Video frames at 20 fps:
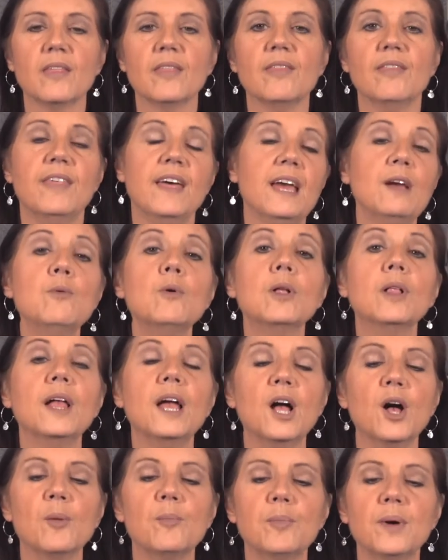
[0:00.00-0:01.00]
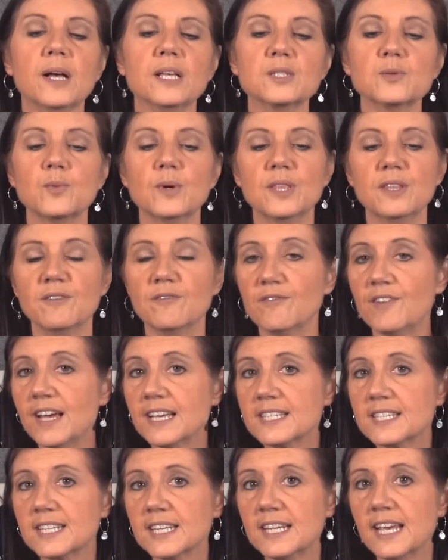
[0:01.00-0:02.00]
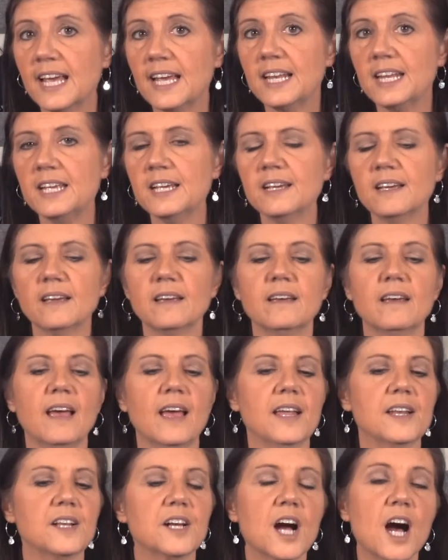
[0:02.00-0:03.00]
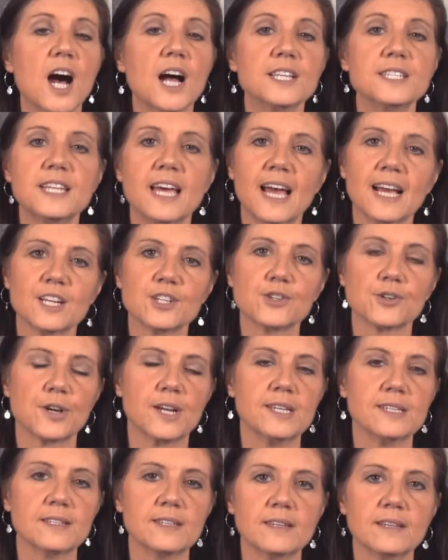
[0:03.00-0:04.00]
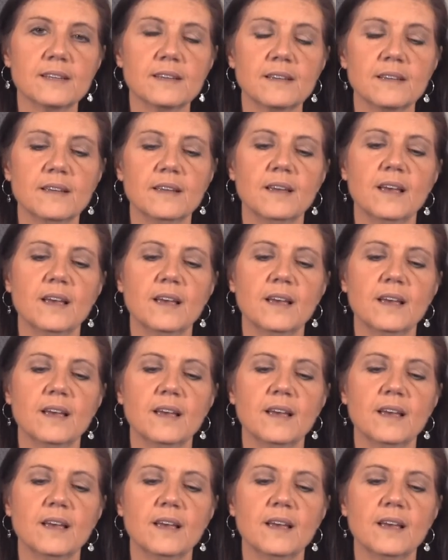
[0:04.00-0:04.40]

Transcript: They will help us with investigating and contact tracing